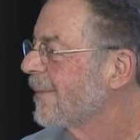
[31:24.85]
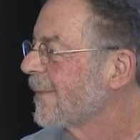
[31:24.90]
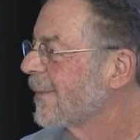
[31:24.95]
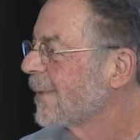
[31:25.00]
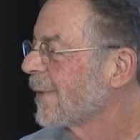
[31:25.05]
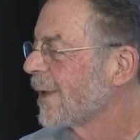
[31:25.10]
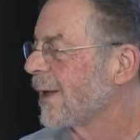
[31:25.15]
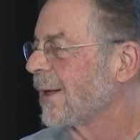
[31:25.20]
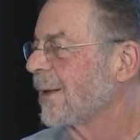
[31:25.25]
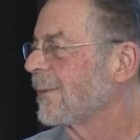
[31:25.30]

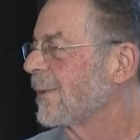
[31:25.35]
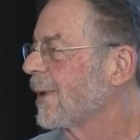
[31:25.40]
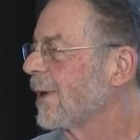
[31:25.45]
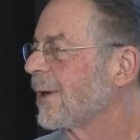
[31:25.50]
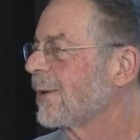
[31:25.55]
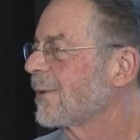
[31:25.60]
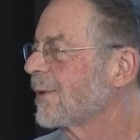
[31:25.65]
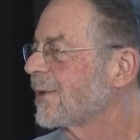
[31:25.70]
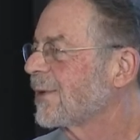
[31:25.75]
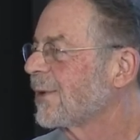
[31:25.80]
Okay, I
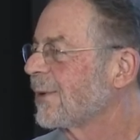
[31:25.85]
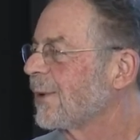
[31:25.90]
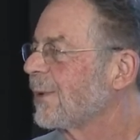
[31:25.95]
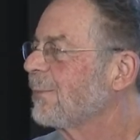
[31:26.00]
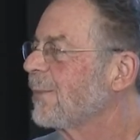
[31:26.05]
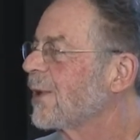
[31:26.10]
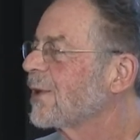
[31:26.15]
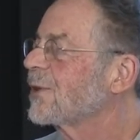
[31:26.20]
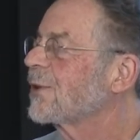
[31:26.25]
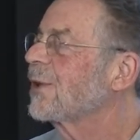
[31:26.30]
was
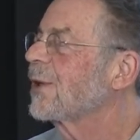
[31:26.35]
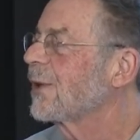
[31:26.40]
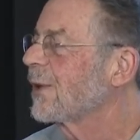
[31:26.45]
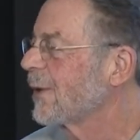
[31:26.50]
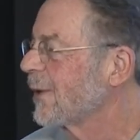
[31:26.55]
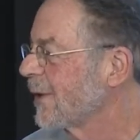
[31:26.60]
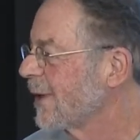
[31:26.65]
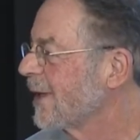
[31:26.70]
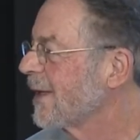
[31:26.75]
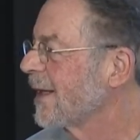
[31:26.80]
much
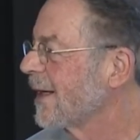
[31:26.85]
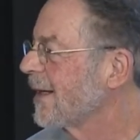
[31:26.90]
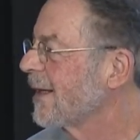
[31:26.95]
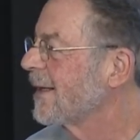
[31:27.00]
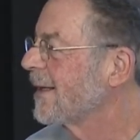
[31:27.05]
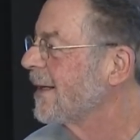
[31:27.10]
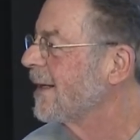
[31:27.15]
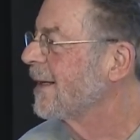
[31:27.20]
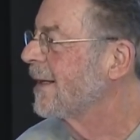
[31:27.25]
earlier than that.